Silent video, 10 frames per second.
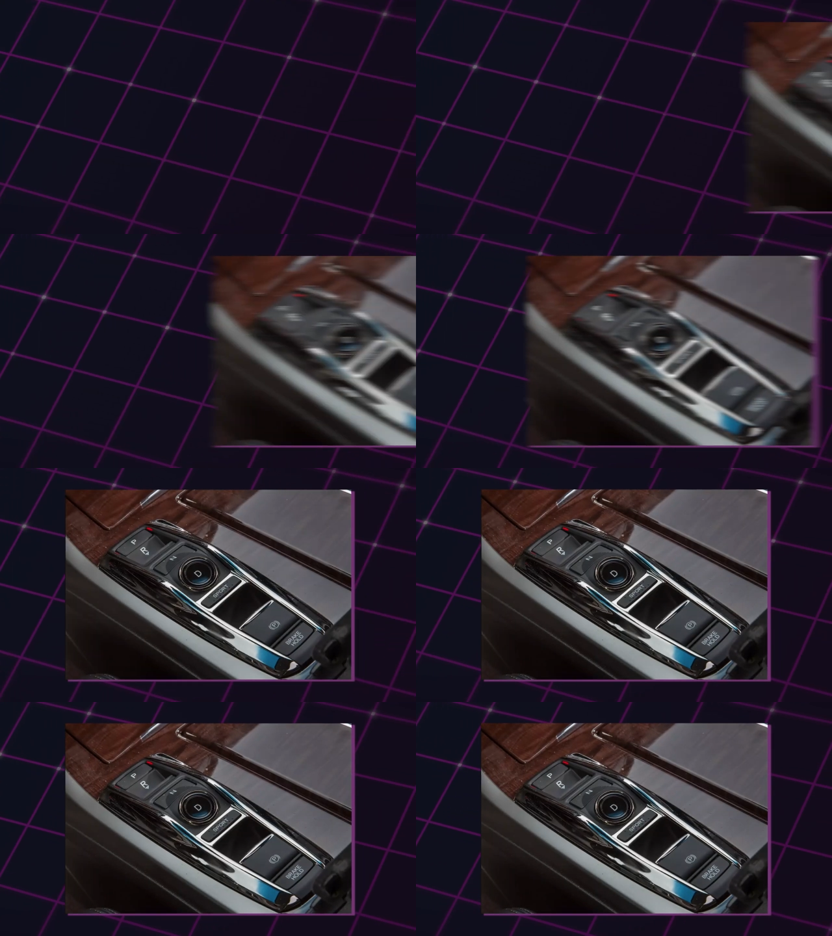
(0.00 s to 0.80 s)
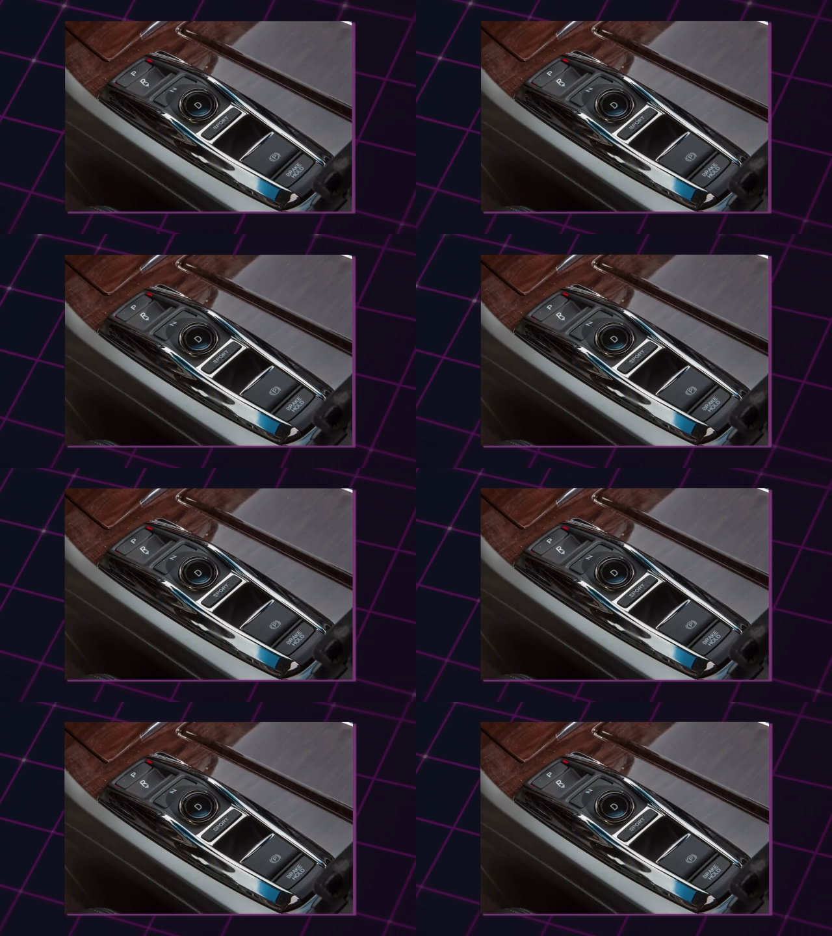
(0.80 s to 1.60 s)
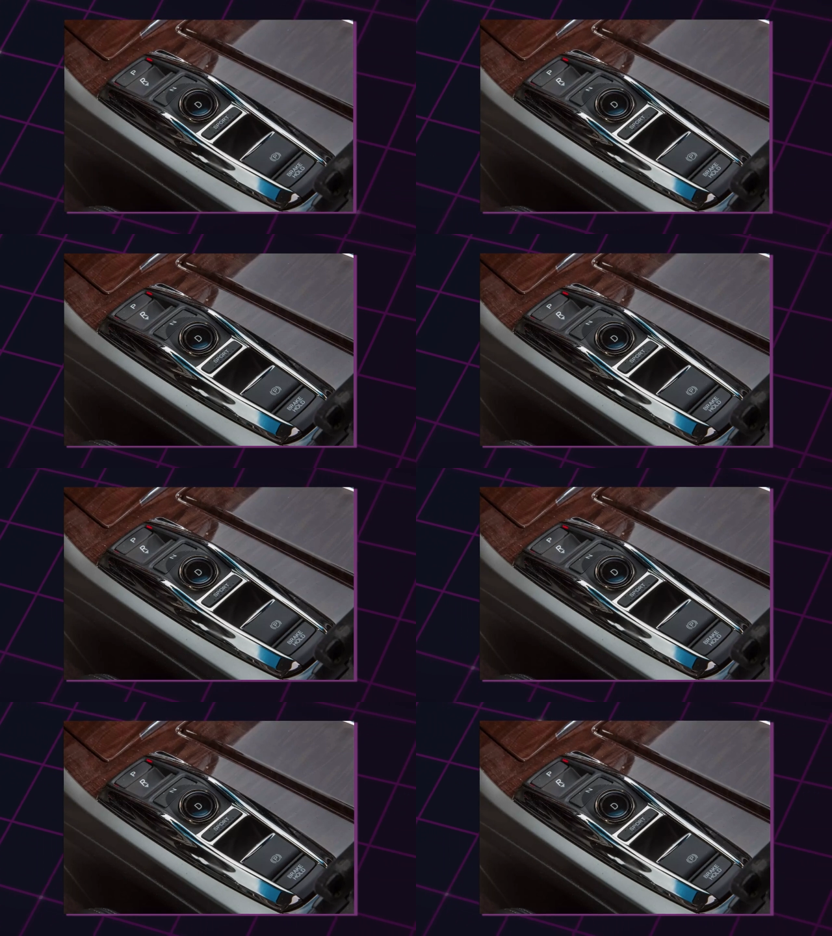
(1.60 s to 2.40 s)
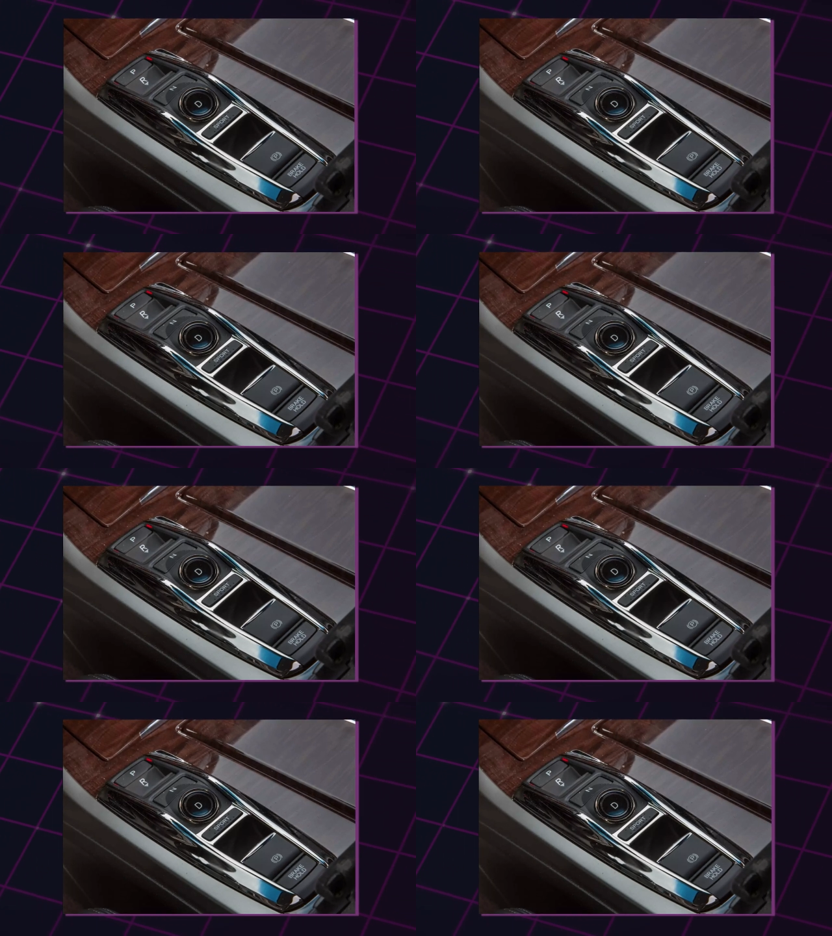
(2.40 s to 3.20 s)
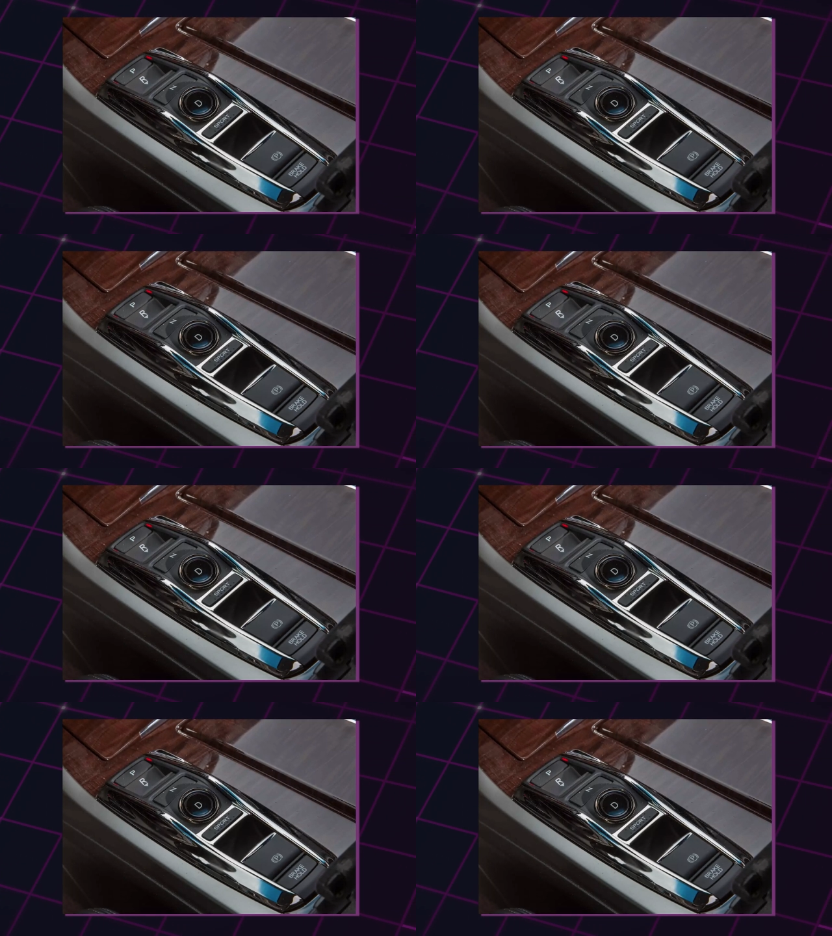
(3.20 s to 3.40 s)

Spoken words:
[unreadable: no face in view]